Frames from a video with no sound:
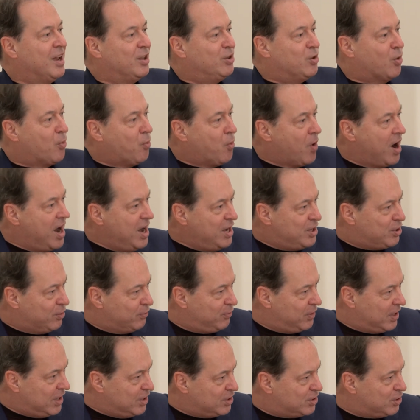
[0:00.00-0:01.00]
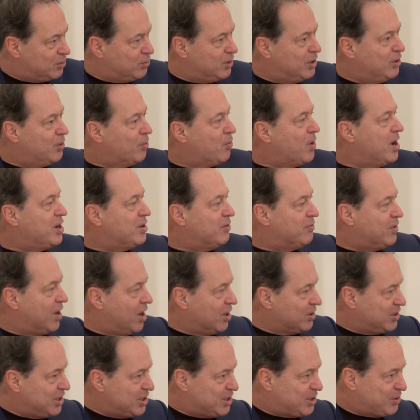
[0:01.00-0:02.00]
the weight of history, the weight of
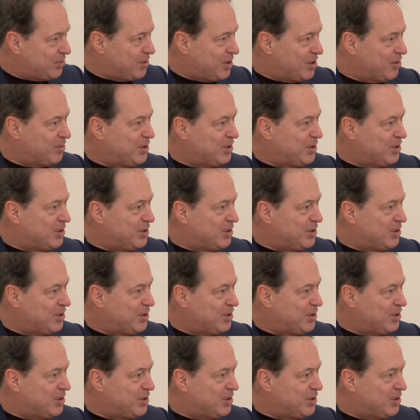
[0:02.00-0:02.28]
artistry